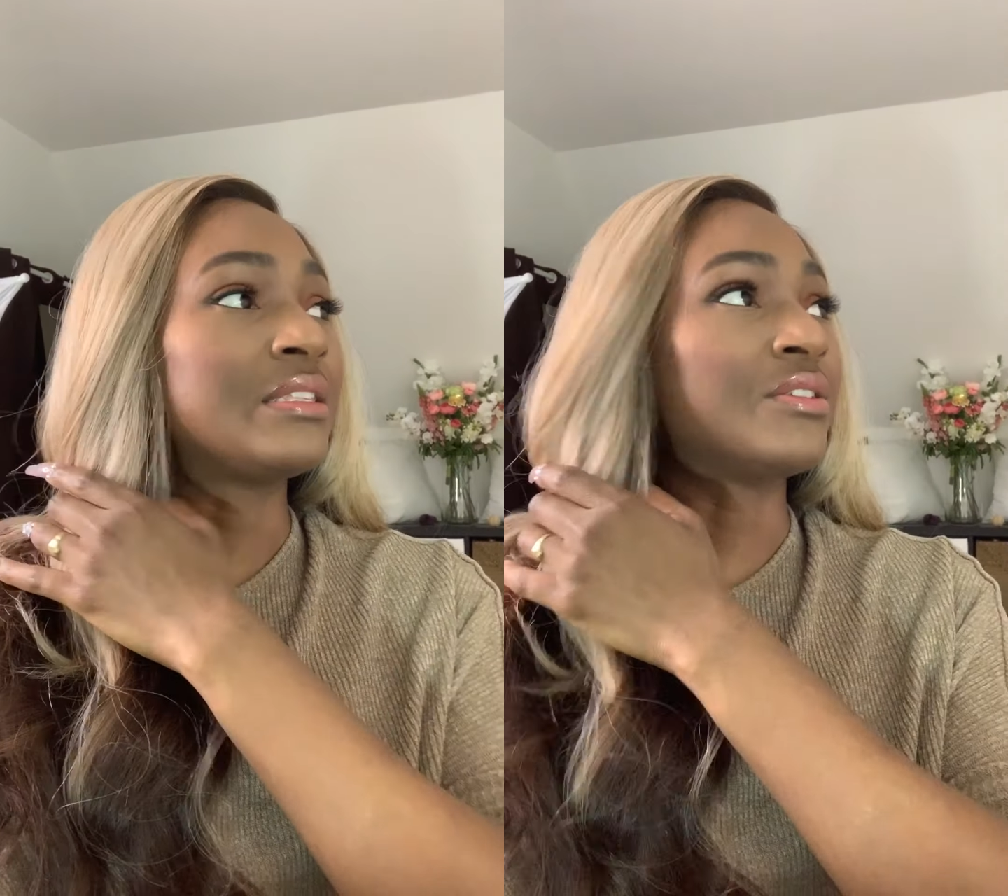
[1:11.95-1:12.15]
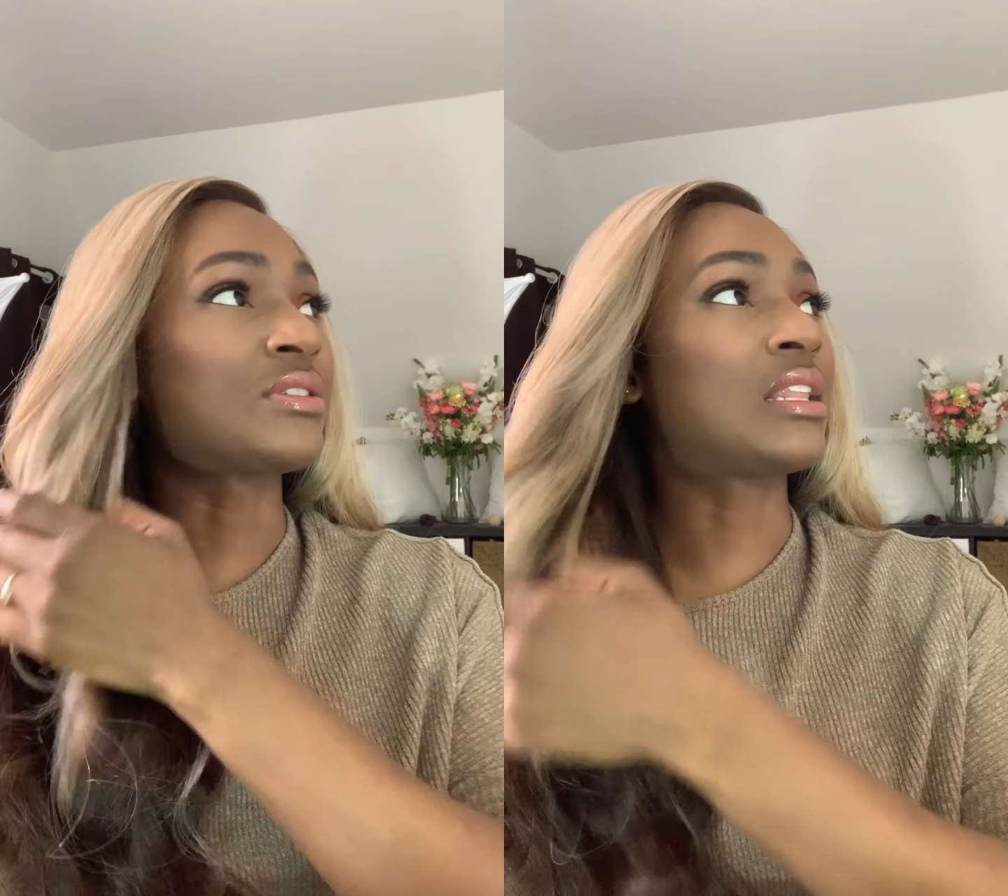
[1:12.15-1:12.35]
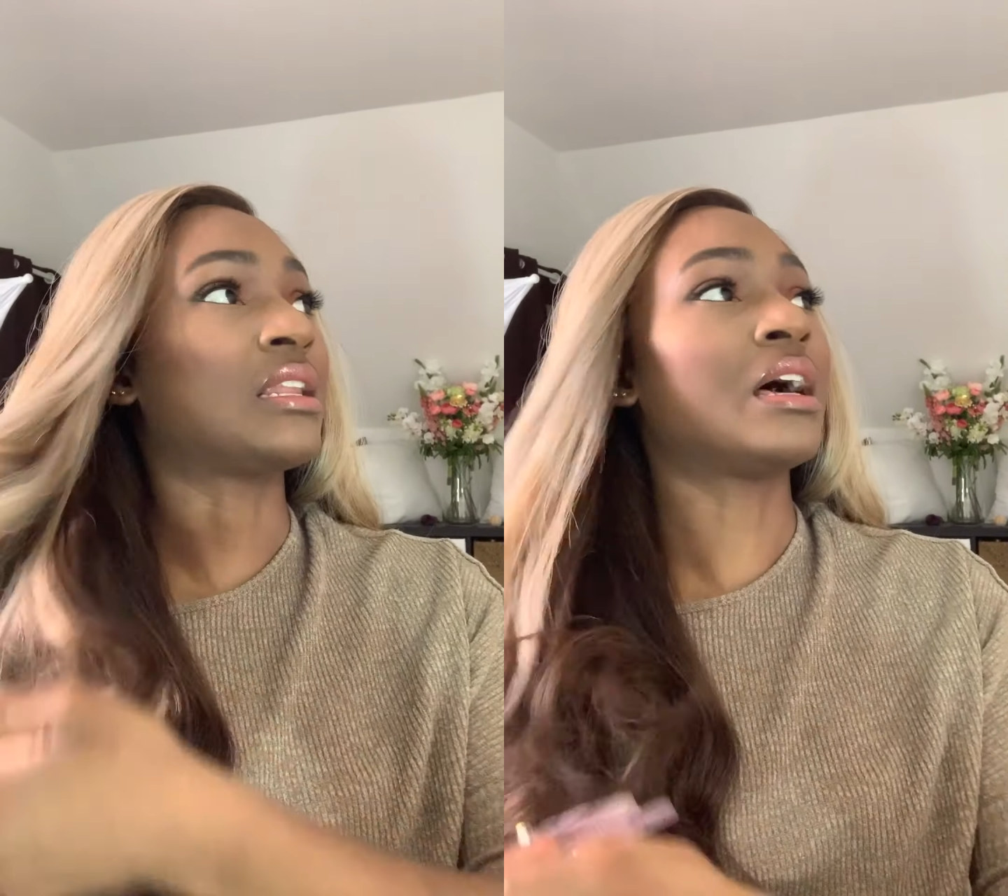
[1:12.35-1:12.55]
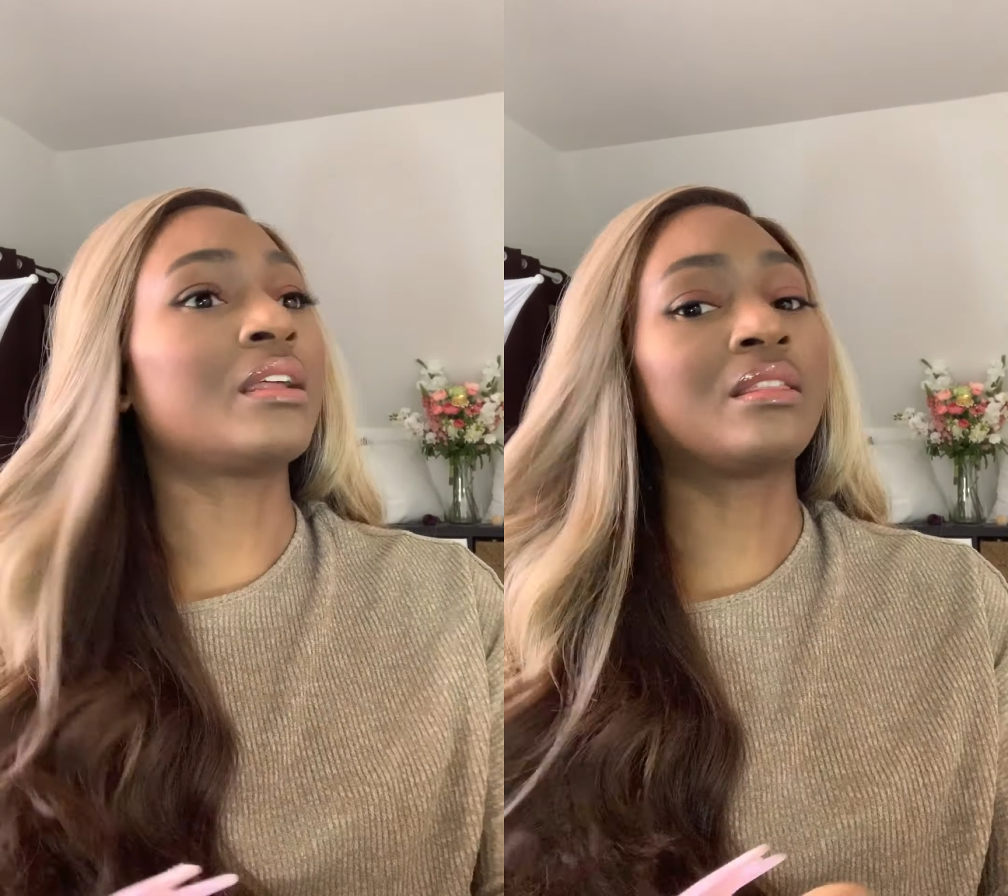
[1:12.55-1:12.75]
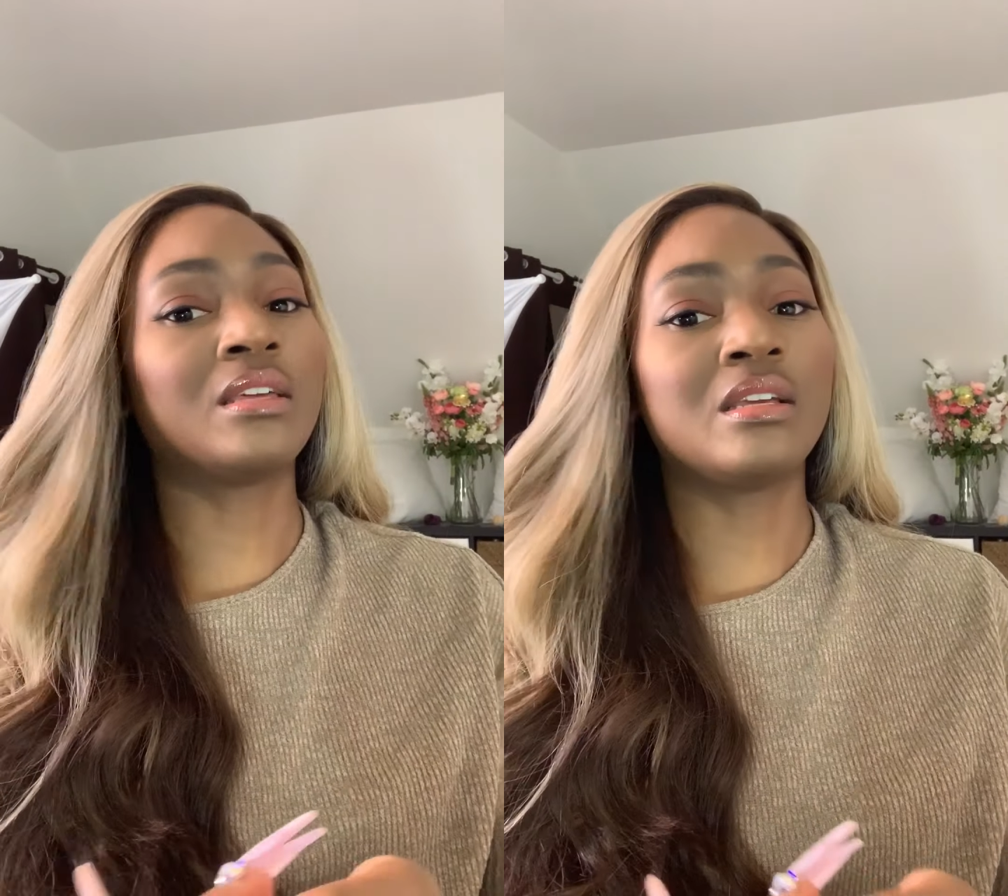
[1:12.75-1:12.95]
There's a lot
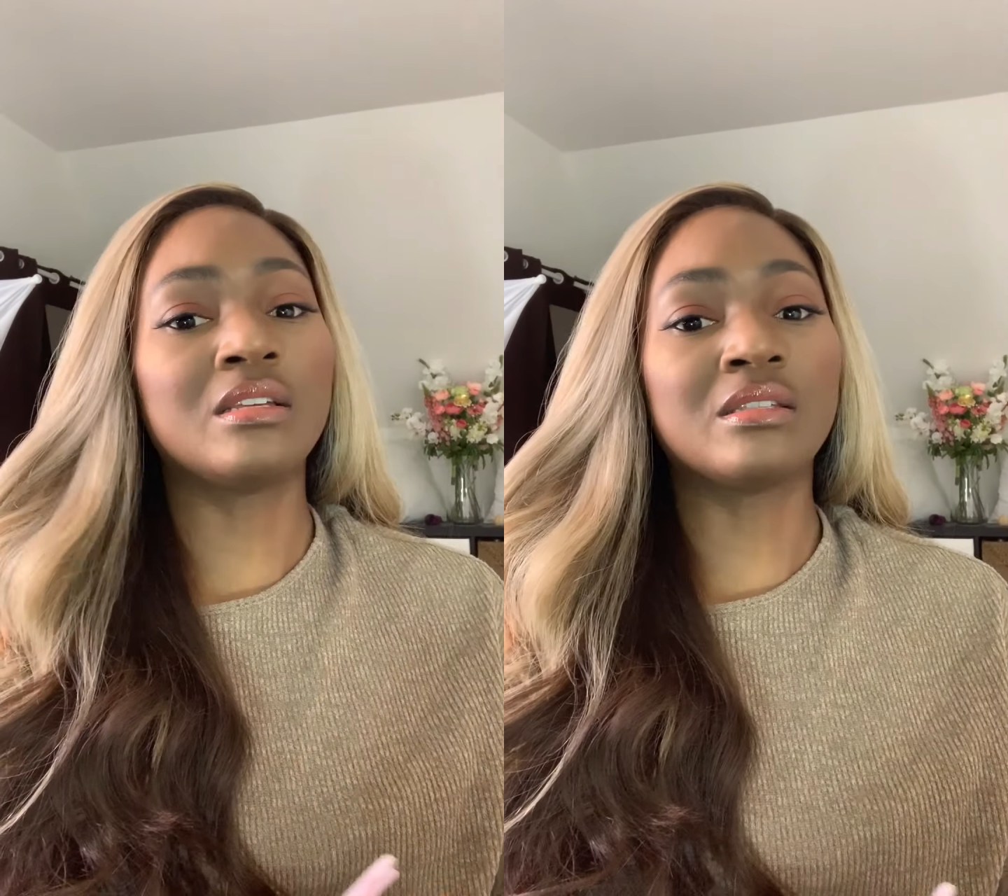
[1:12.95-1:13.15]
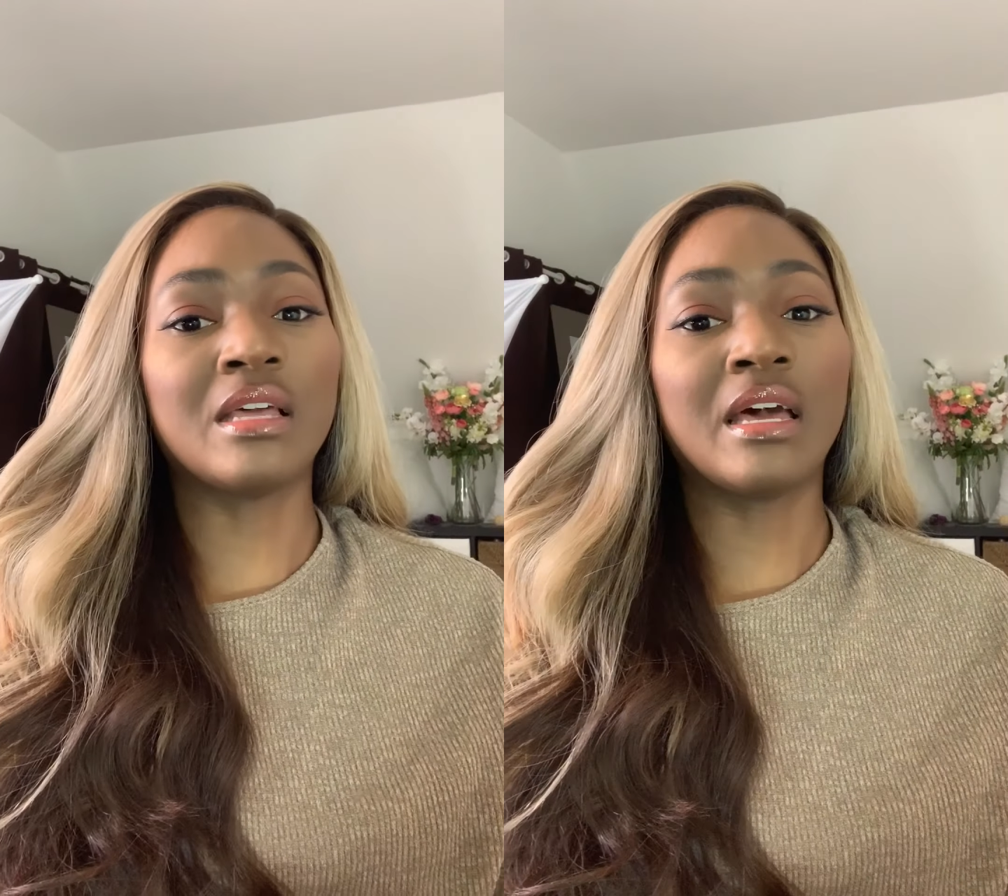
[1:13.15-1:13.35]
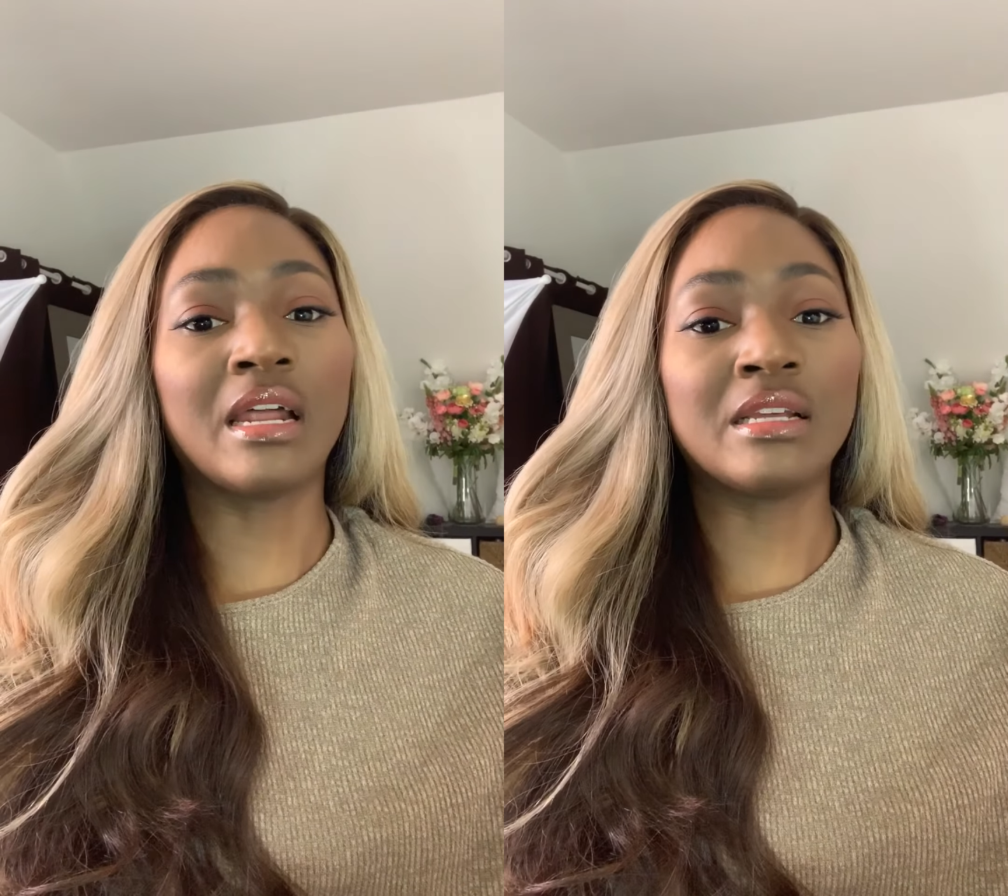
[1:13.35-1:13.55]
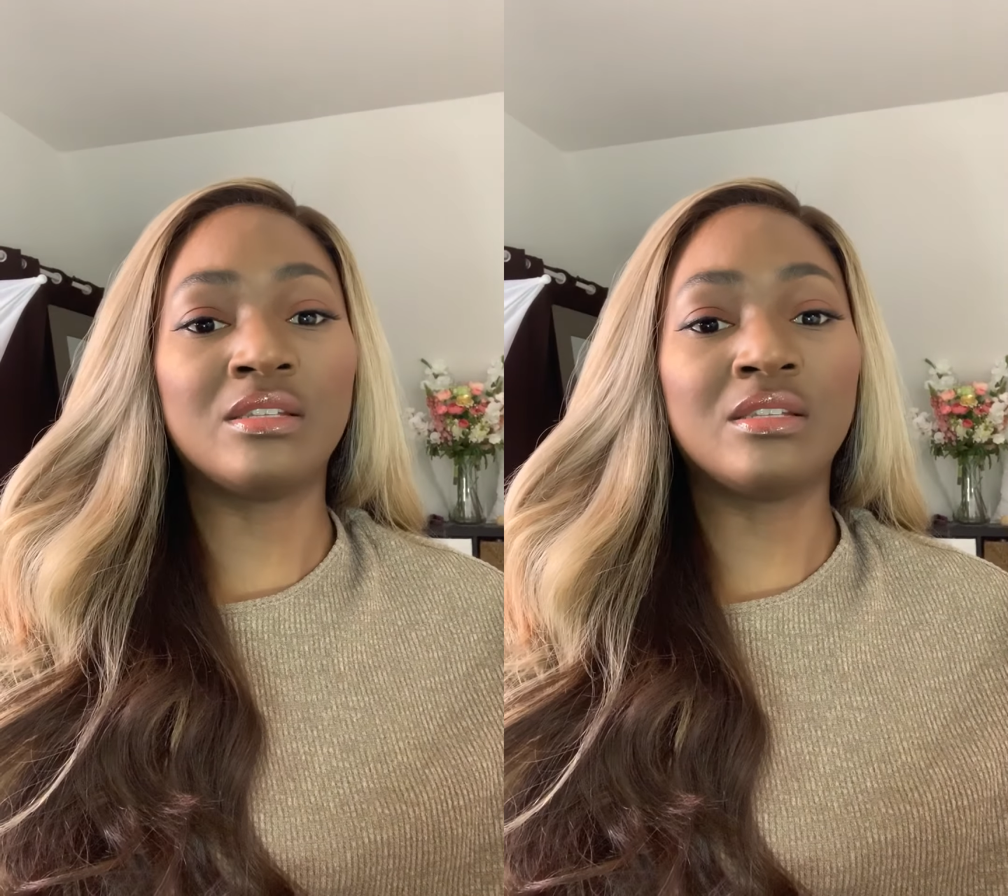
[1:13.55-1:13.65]
of things that I